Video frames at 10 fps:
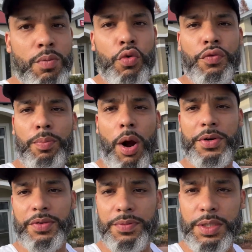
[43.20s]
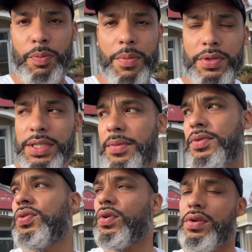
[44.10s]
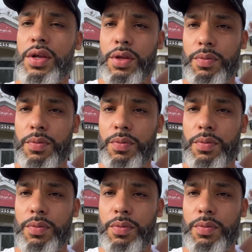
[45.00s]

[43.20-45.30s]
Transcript: move the barbers from this barbershop to another